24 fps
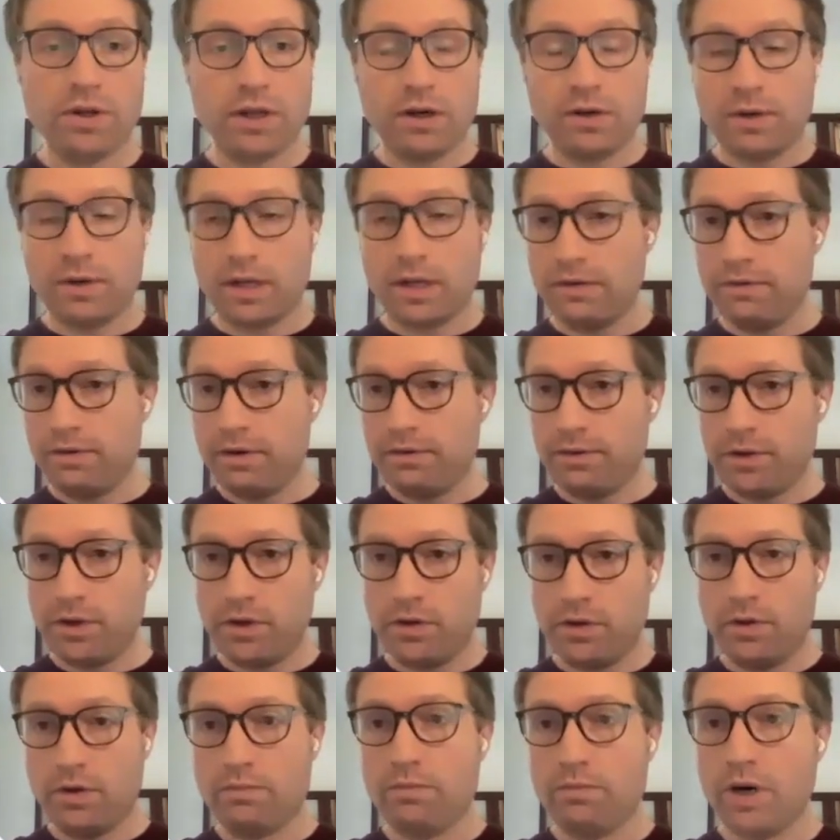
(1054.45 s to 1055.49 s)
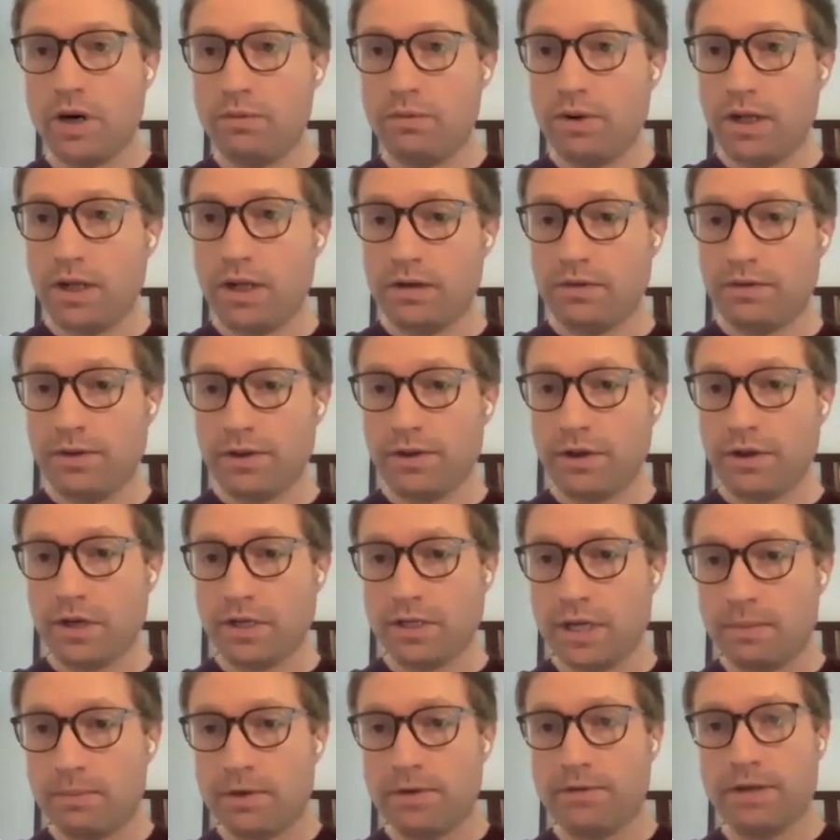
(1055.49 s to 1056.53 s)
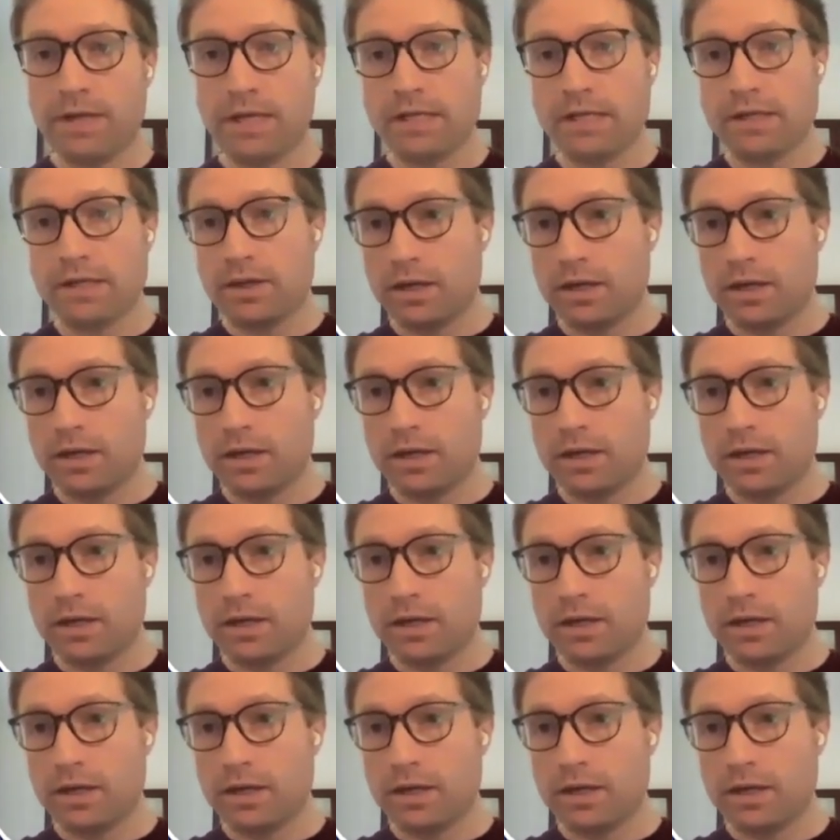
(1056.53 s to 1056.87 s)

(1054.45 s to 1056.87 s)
Even if you do a relatively large number of these,